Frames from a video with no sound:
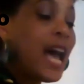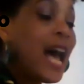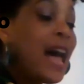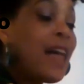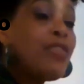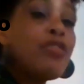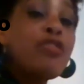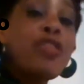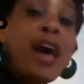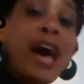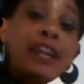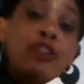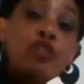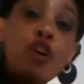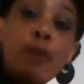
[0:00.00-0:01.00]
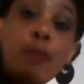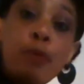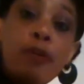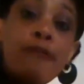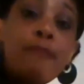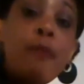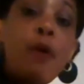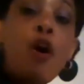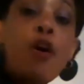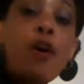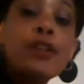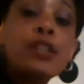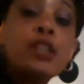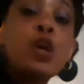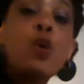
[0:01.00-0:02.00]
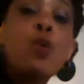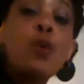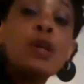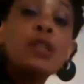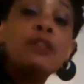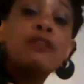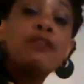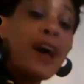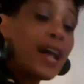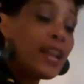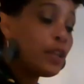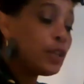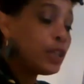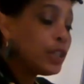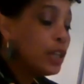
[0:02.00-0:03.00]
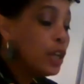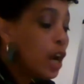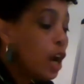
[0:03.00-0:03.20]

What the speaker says: And that number of parts was valued